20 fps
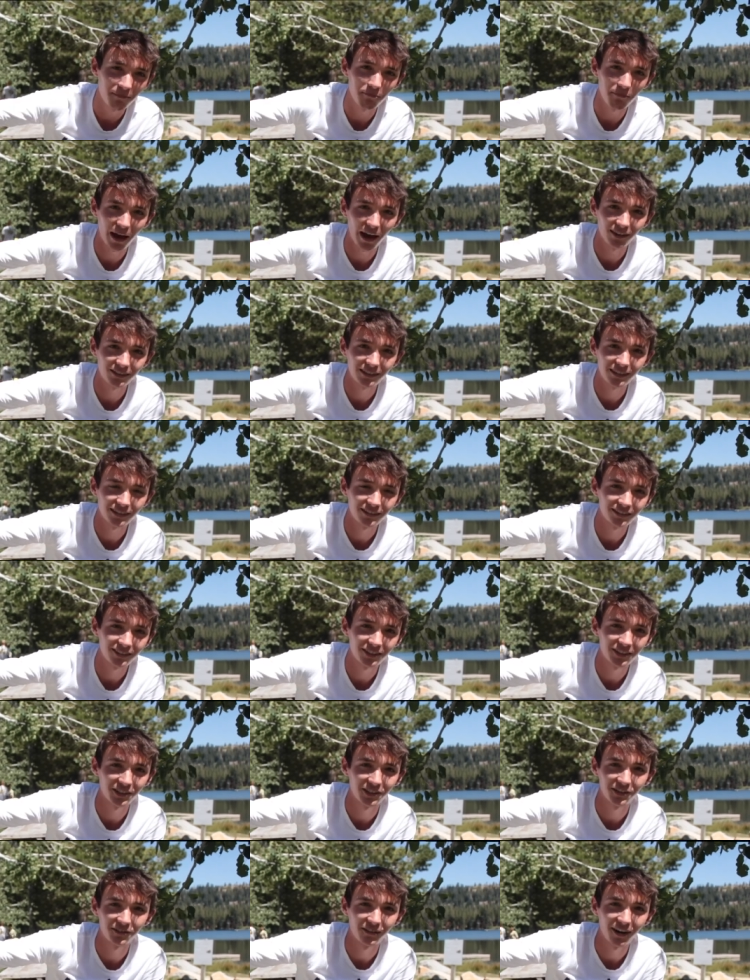mountains
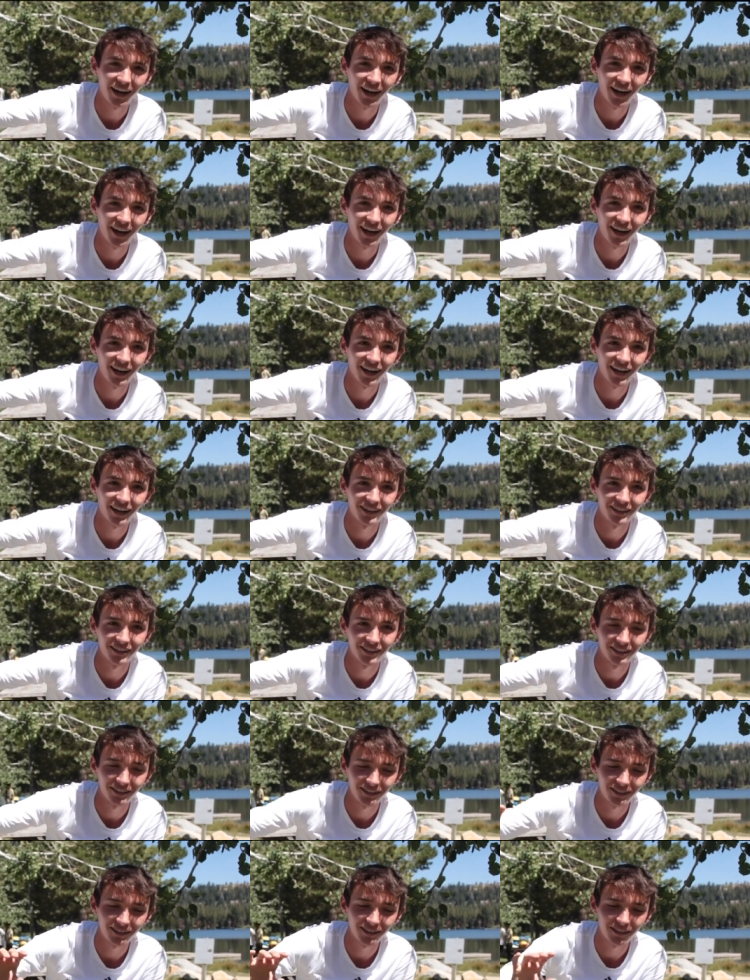to your right, and
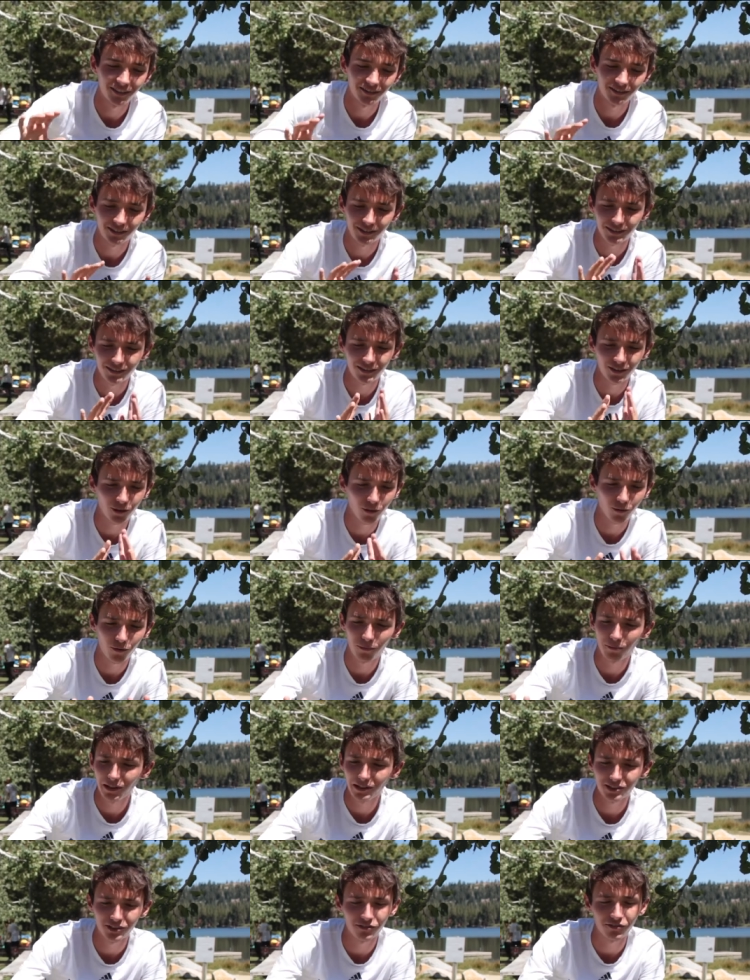you're there's just a whole
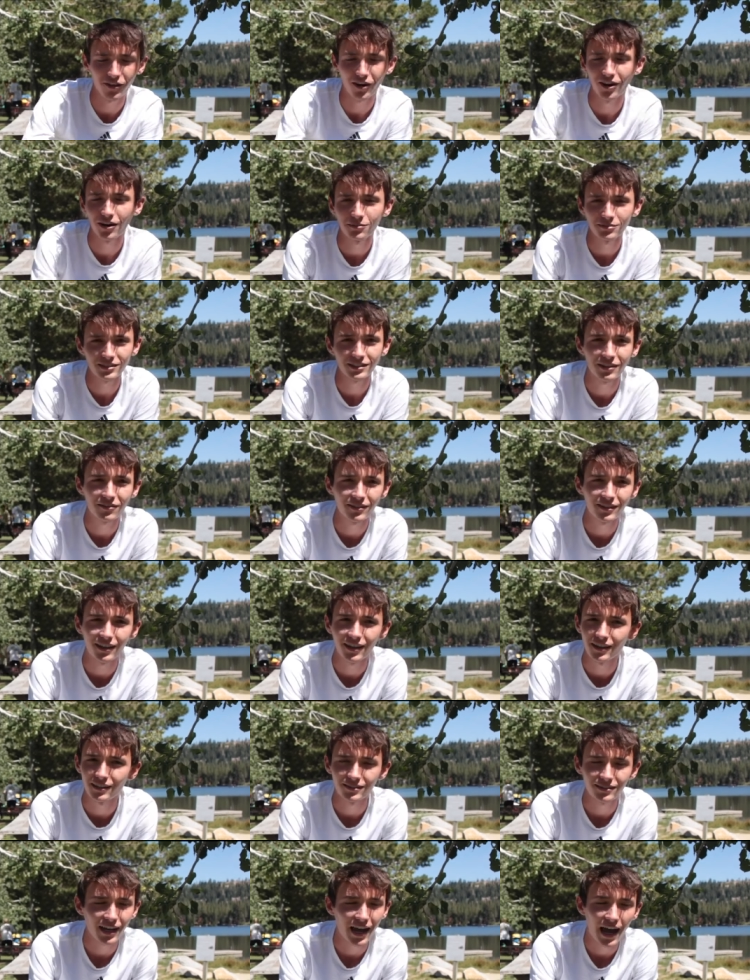bunch of farms and
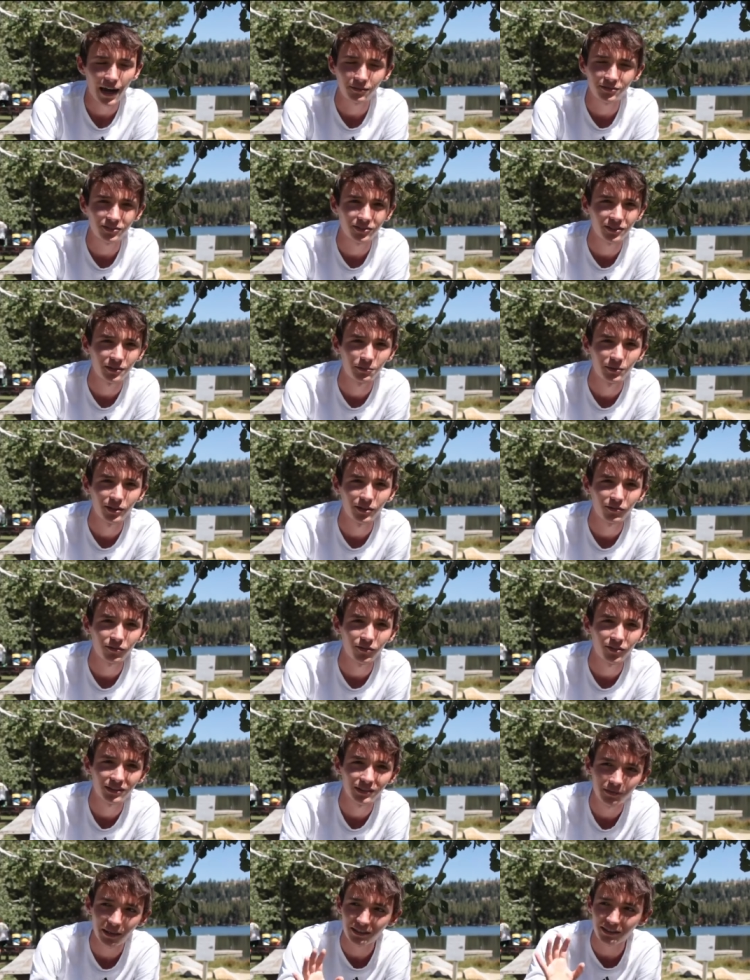everything. It's absolutely
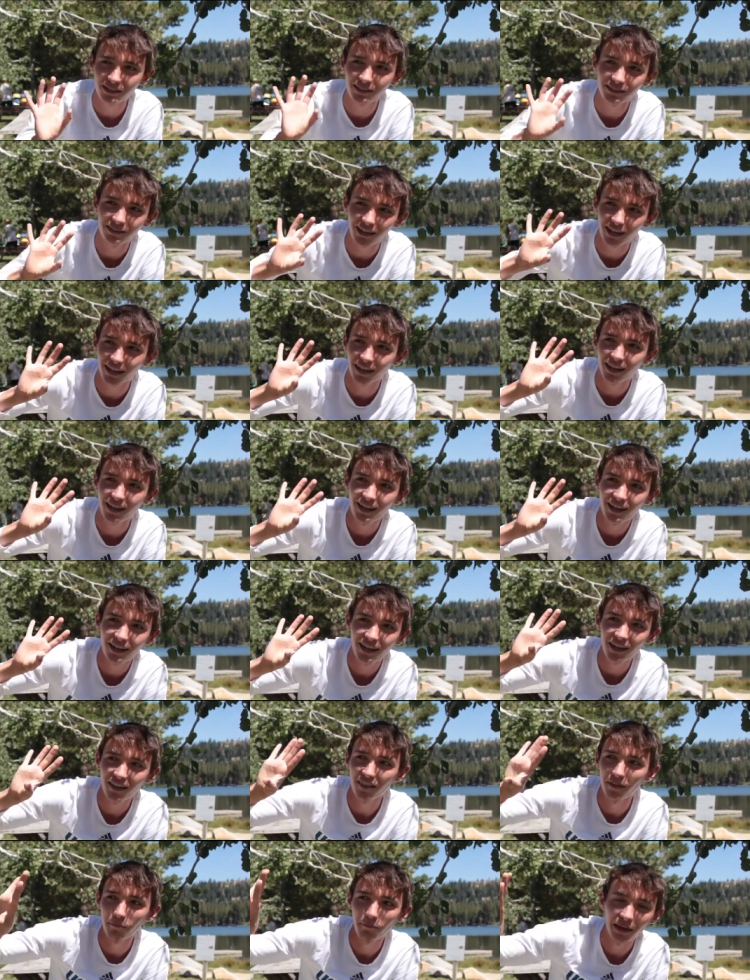beautiful, especially it's like
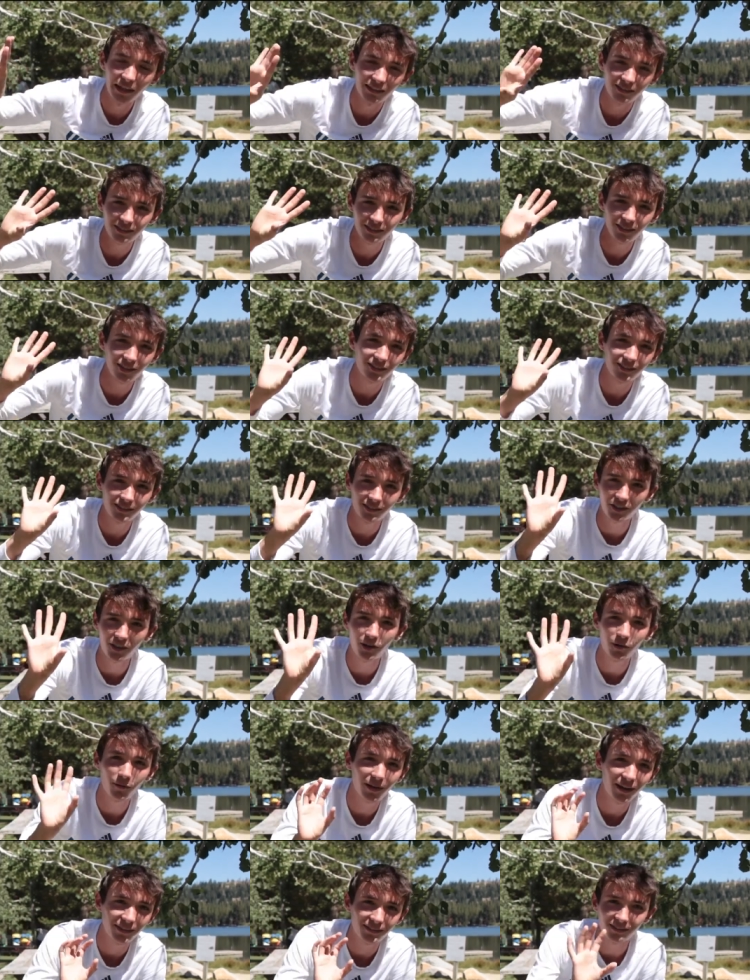the mist starts to go
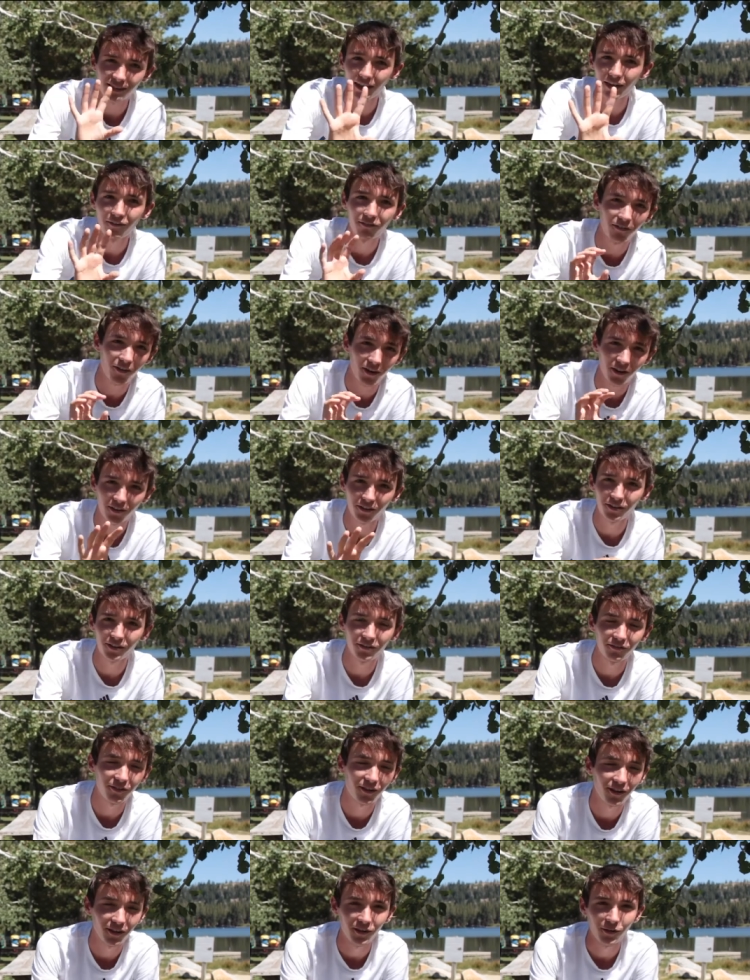away as you get farther
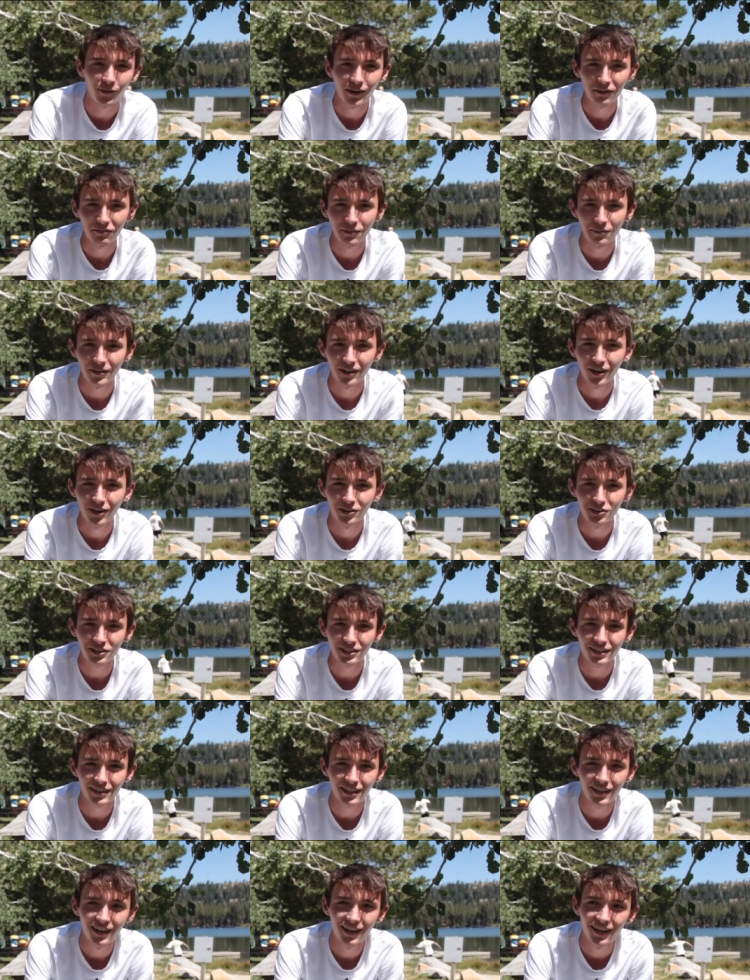and farther away from the
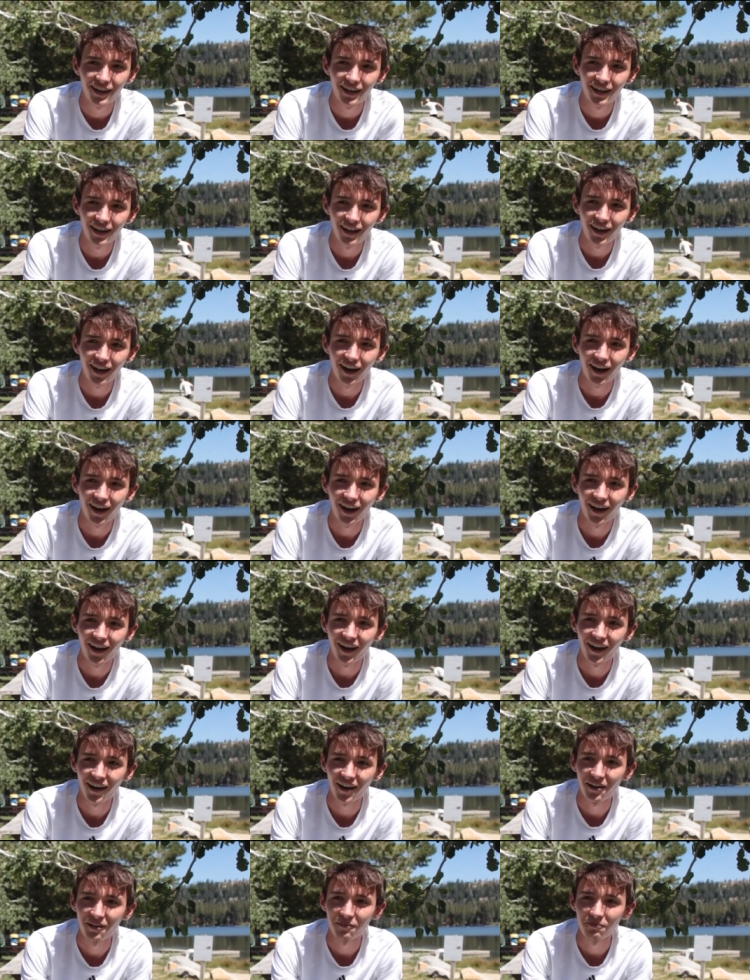ocean.
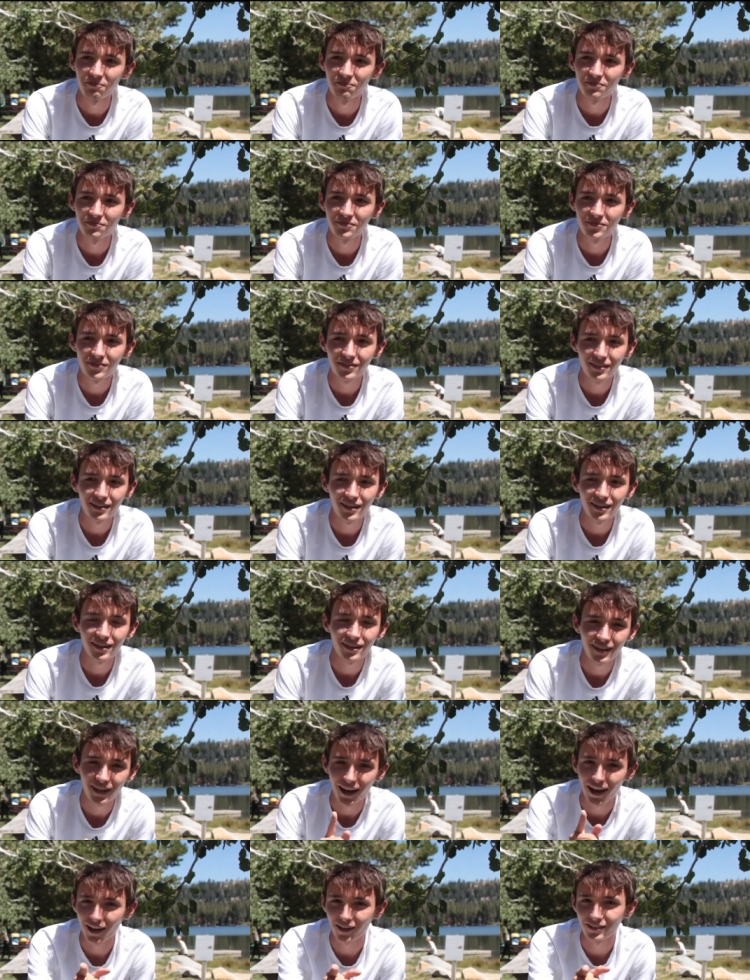Um,
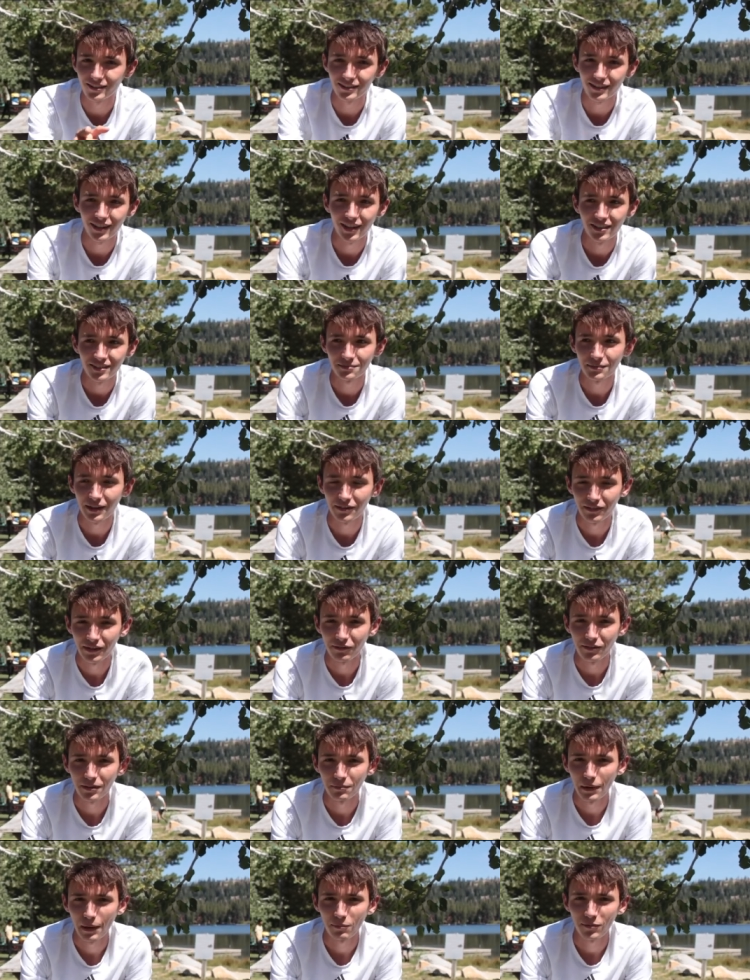I would say that was my
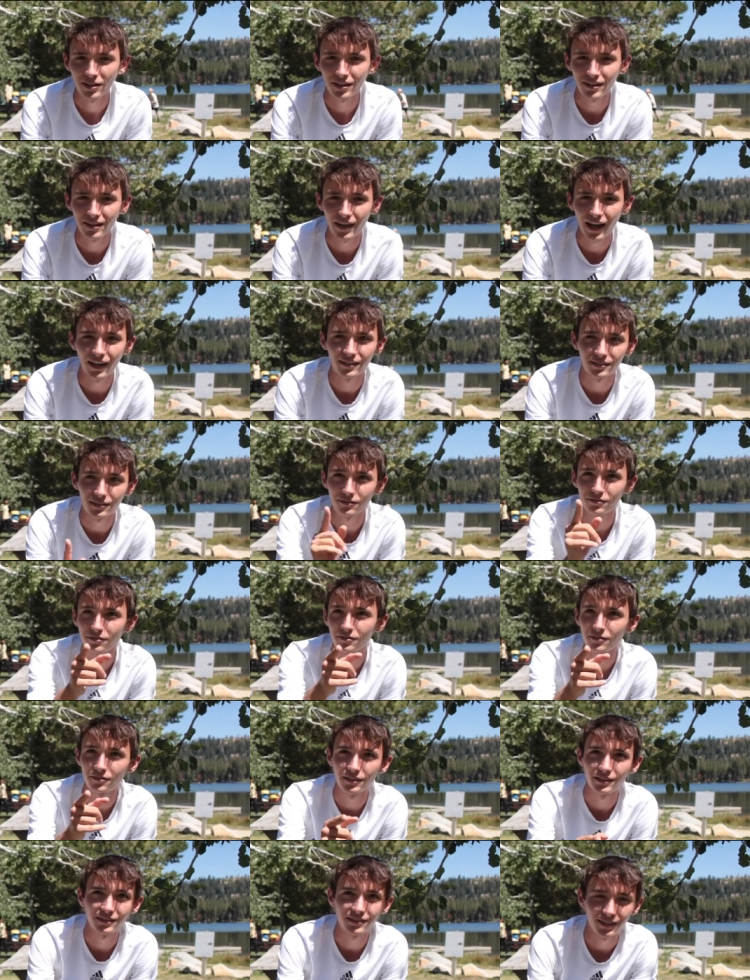favorite memory as of
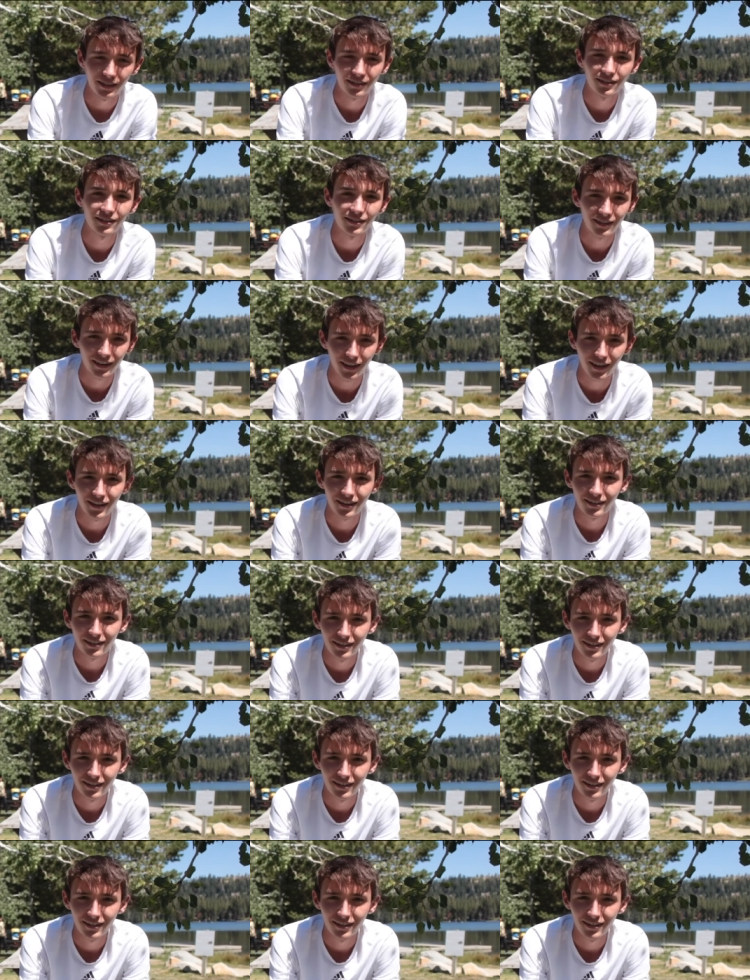recent. Yeah.